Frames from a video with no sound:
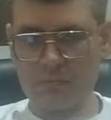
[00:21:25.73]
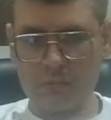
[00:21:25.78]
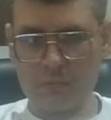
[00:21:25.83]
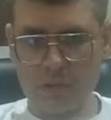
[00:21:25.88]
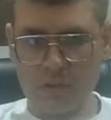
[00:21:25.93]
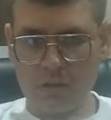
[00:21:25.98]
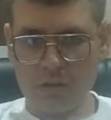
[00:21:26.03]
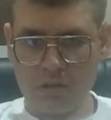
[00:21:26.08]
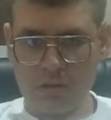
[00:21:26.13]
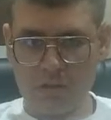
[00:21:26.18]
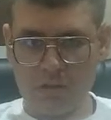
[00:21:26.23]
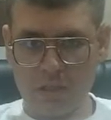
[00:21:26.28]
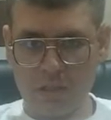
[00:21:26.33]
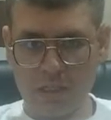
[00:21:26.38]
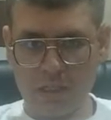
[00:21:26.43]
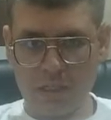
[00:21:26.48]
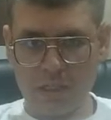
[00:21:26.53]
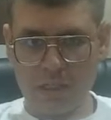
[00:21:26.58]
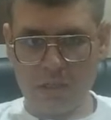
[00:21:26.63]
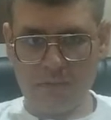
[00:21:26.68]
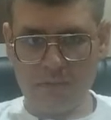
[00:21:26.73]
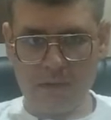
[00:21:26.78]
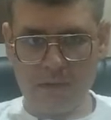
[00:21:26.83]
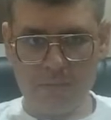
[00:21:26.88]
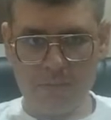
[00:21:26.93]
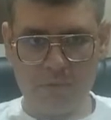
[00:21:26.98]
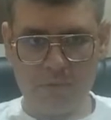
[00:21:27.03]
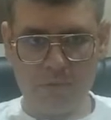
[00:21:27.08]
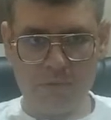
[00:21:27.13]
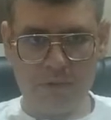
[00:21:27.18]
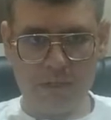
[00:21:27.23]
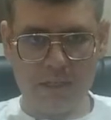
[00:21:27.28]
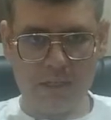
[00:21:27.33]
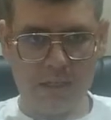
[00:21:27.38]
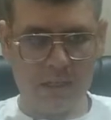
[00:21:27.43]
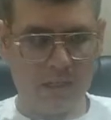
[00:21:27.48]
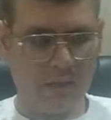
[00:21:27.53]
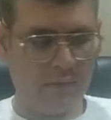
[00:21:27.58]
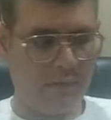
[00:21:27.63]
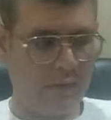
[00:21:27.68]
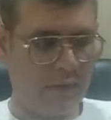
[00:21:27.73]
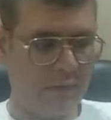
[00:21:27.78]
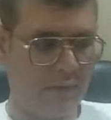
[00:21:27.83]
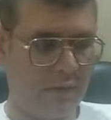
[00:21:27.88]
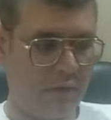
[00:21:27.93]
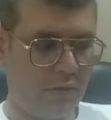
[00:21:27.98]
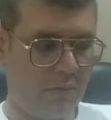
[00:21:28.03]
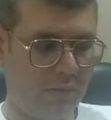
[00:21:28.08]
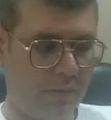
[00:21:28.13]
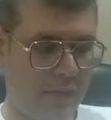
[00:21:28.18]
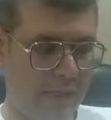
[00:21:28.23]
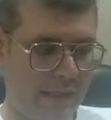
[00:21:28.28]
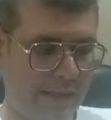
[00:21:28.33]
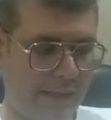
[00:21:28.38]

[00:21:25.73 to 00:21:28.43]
If I move it here, what will you play?